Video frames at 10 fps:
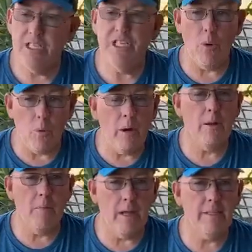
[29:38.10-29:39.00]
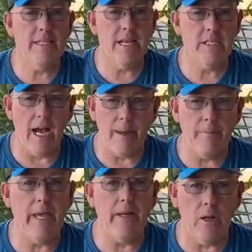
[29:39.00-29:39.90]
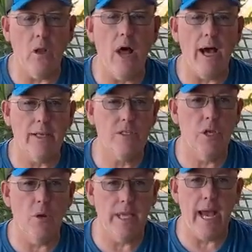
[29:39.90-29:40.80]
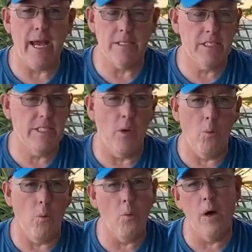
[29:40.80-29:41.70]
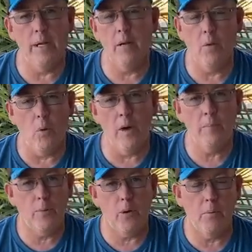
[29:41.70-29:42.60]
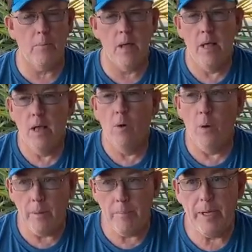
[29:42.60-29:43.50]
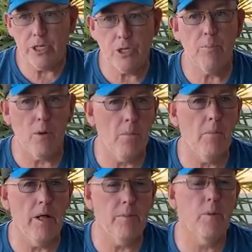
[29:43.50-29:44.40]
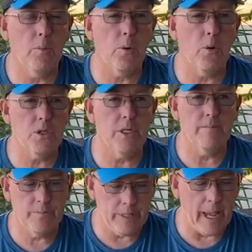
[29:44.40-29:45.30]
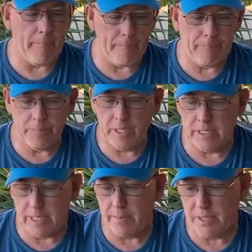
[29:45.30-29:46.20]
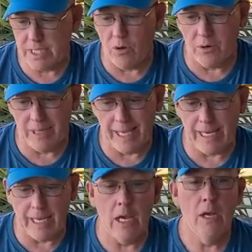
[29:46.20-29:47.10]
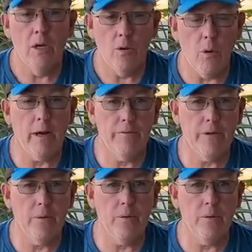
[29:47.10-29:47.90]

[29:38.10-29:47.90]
Still one a month, Tessa. I'm getting a lot, so yeah, still one one per one picture per month per person. Yep, because I'm still getting quite a few.